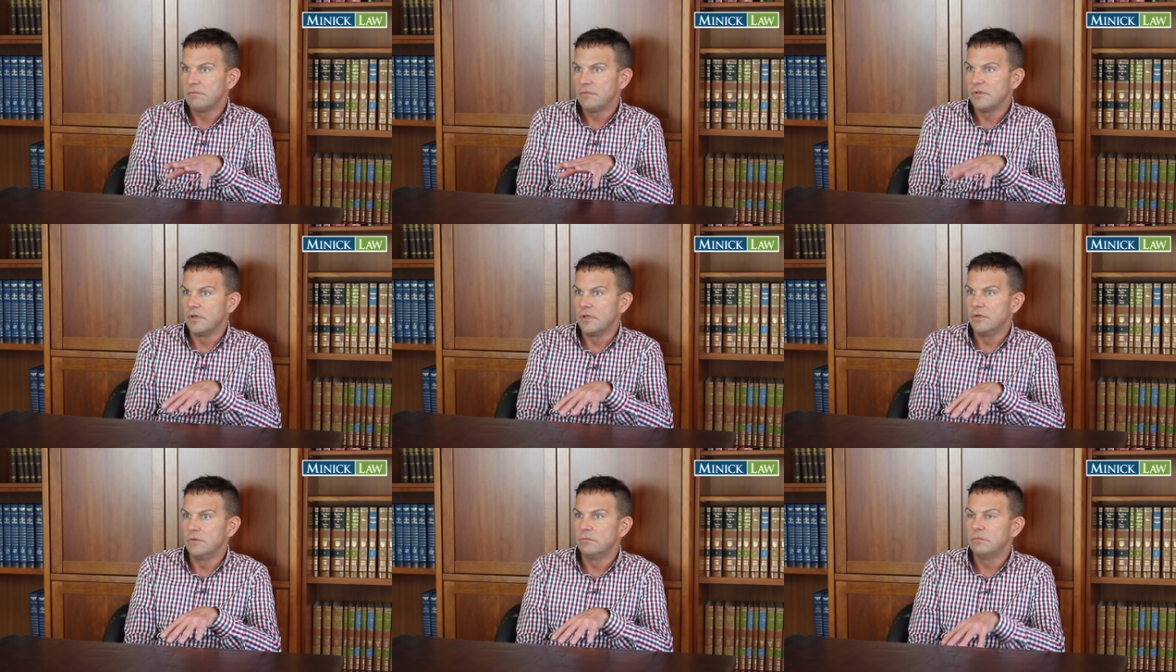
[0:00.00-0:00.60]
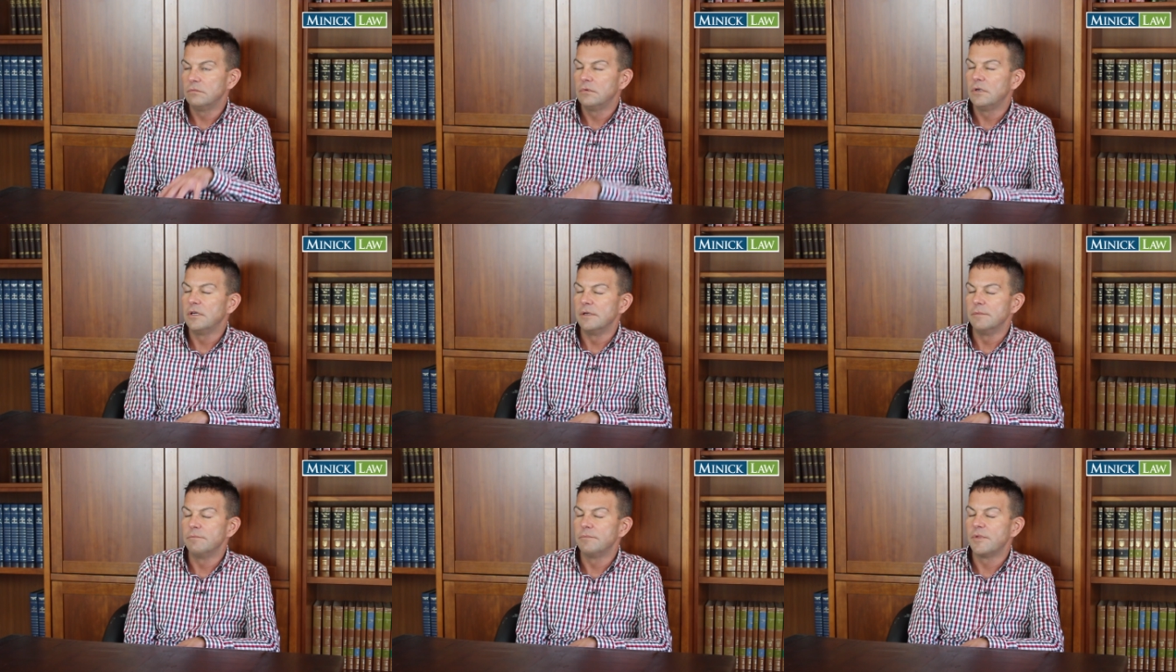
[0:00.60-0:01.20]
You know,
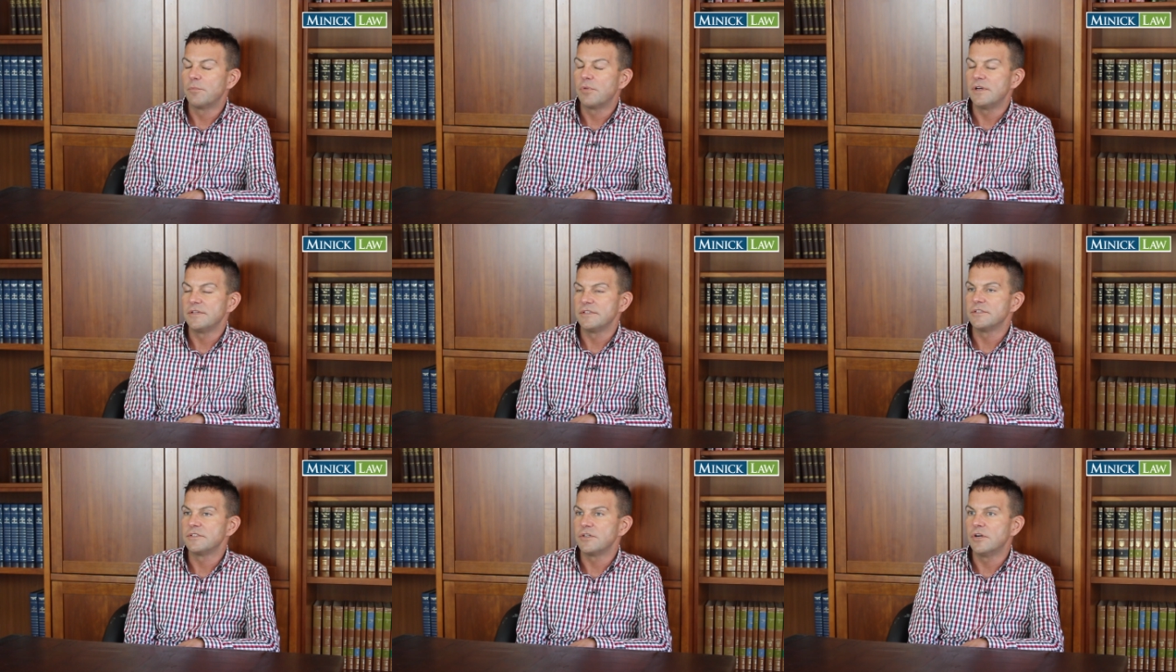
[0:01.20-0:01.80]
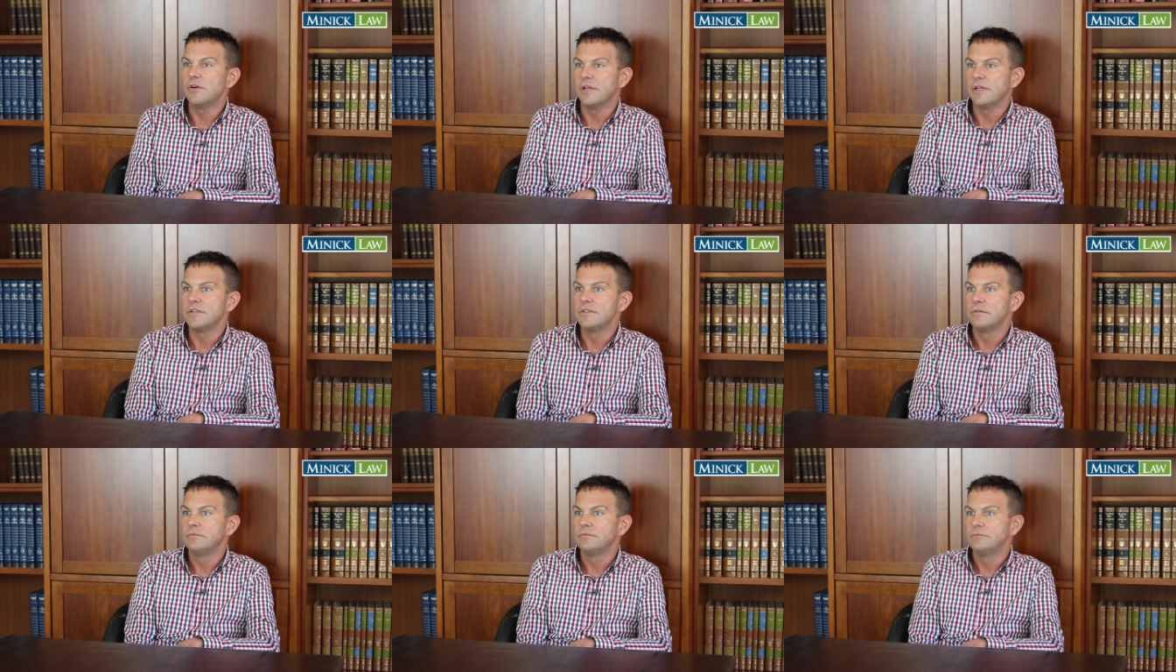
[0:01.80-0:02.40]
um, the process started.